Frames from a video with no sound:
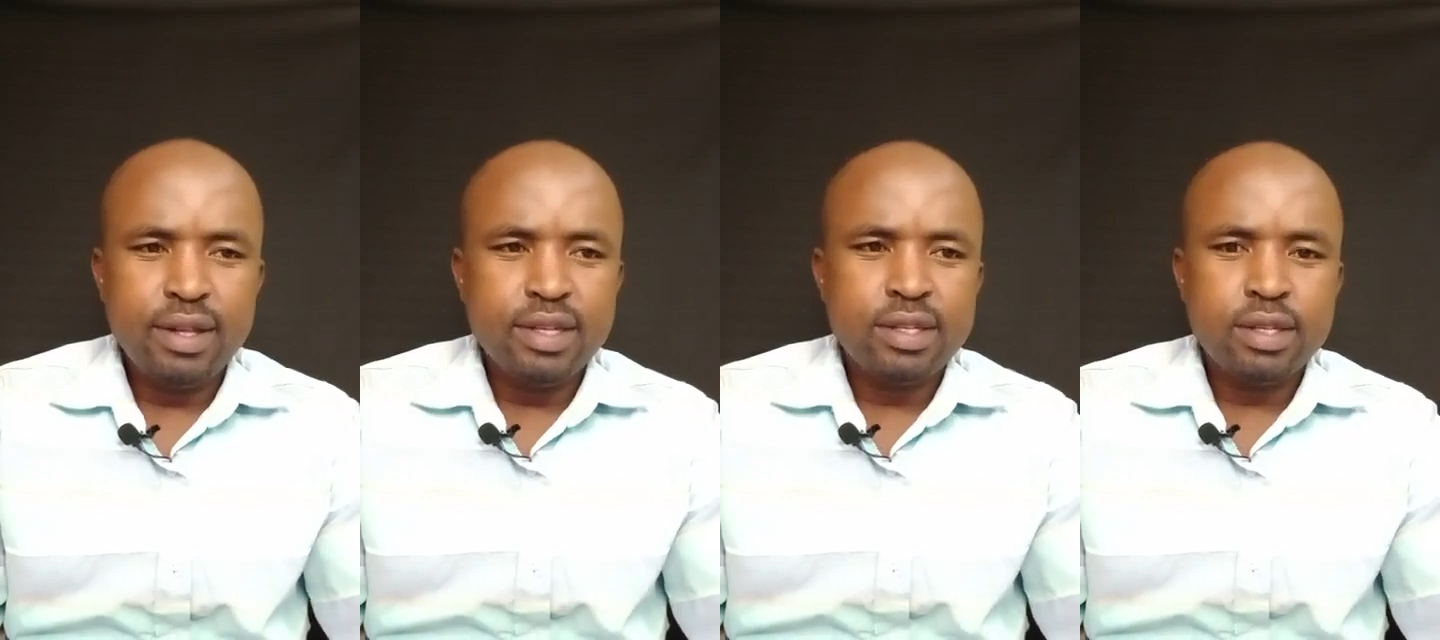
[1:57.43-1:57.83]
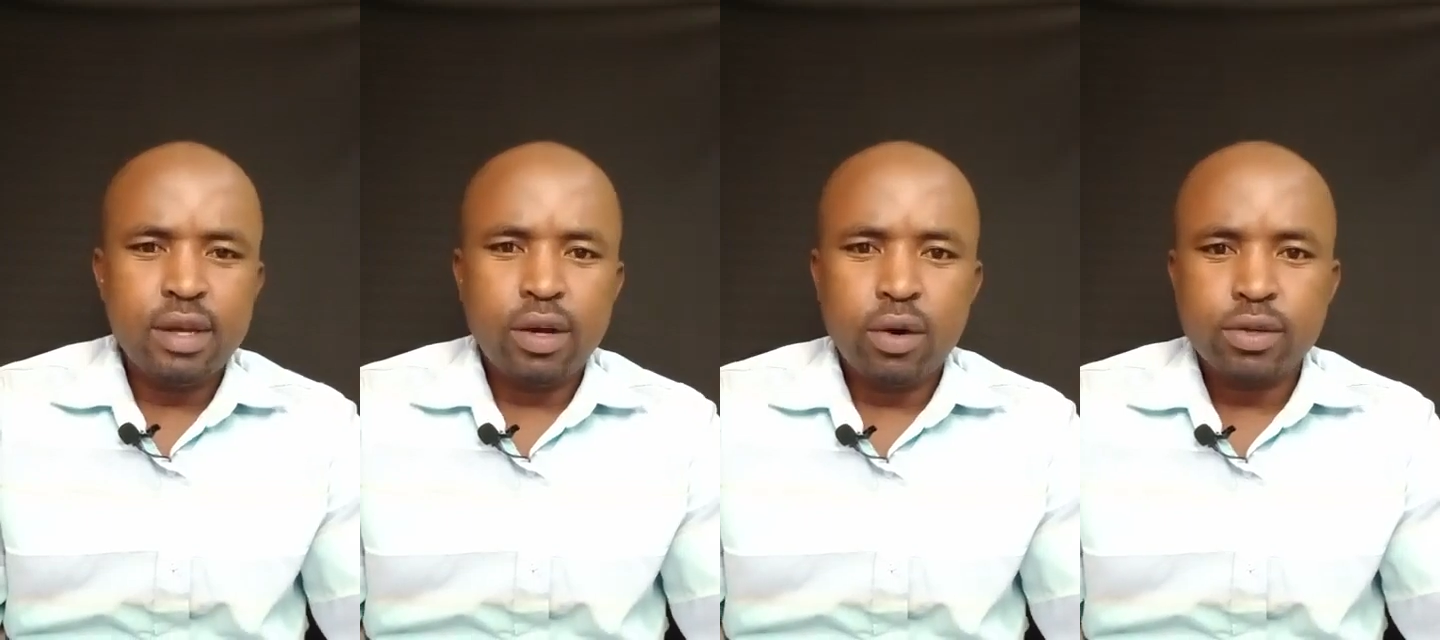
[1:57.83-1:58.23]
this
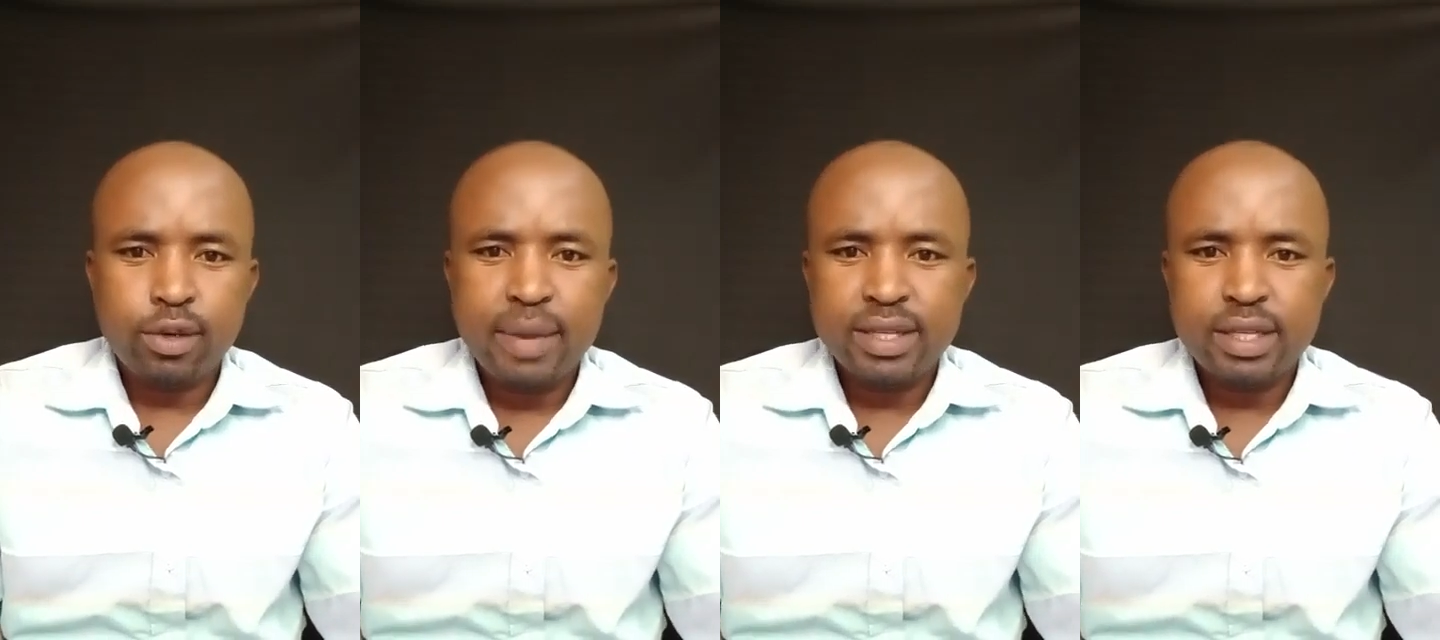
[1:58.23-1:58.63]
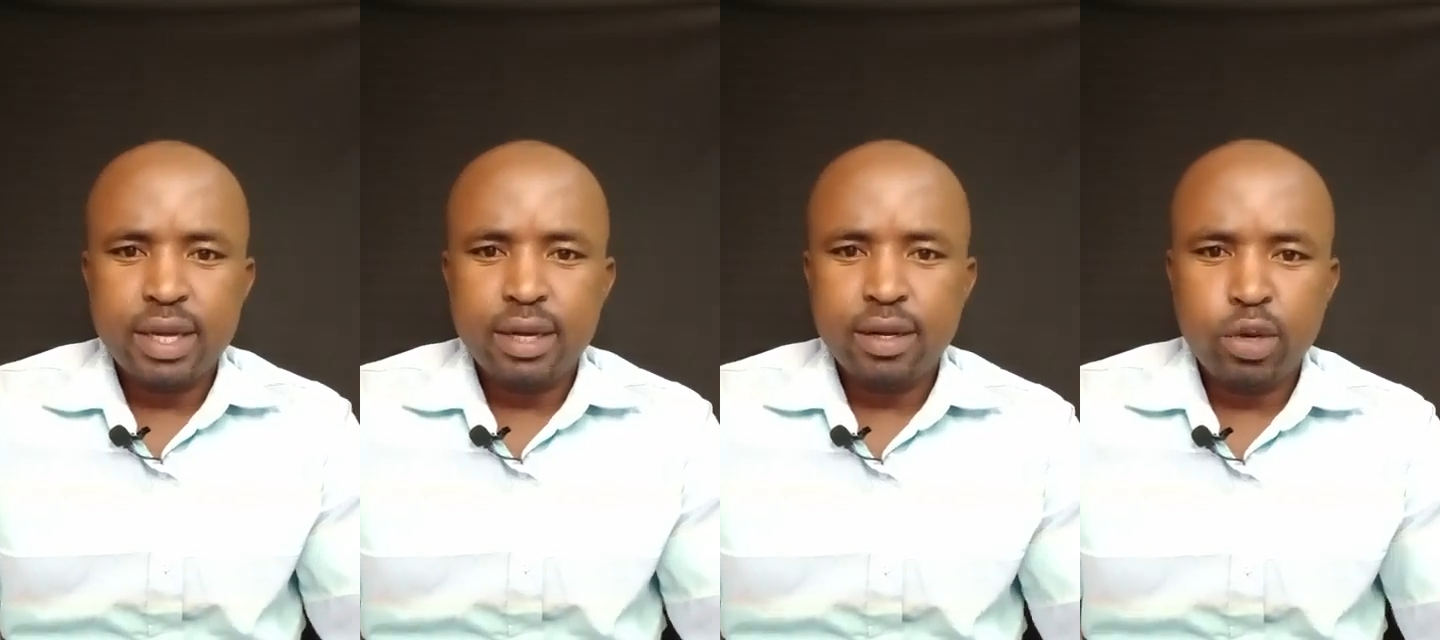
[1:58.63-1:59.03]
October
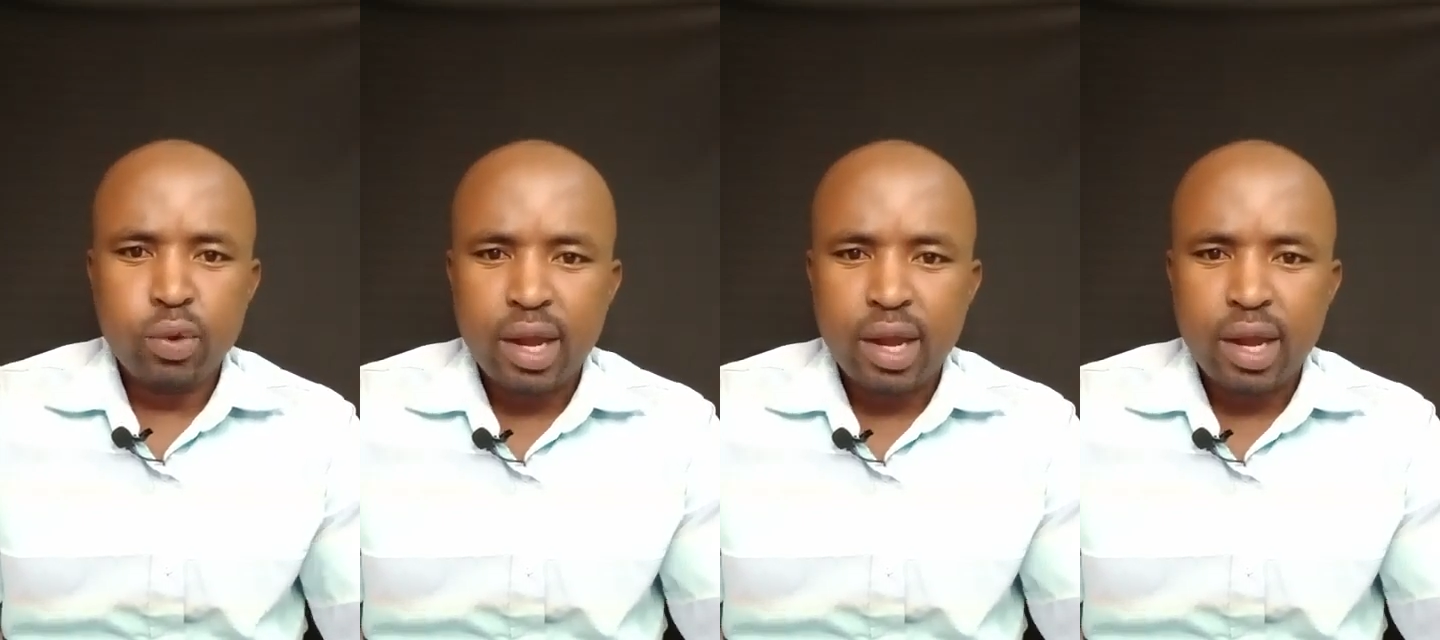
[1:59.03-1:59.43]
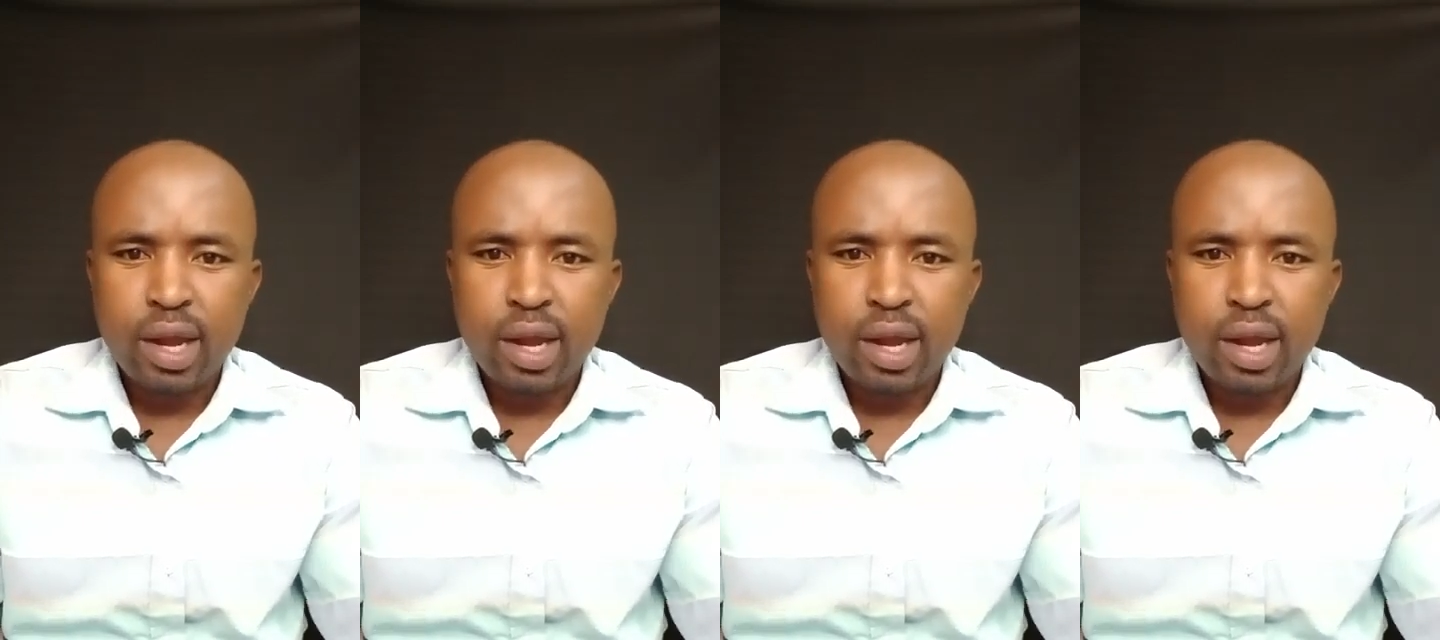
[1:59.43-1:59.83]
sale, in one
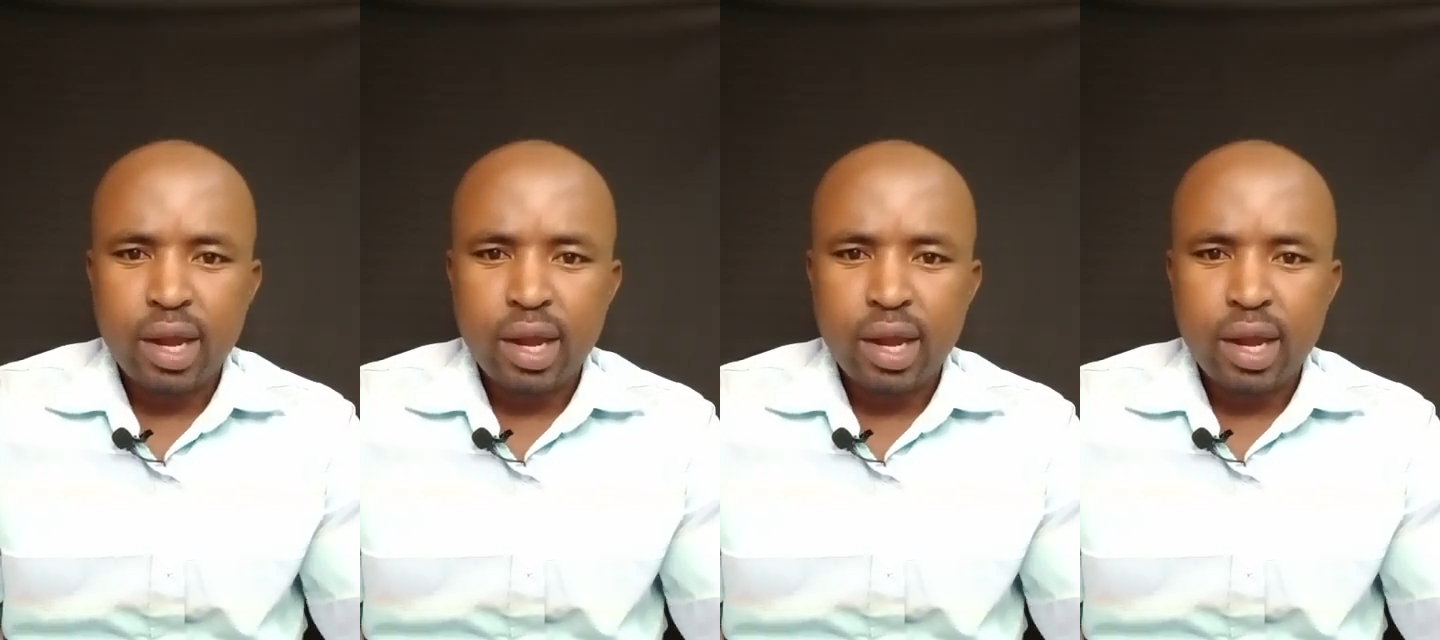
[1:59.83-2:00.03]
offering,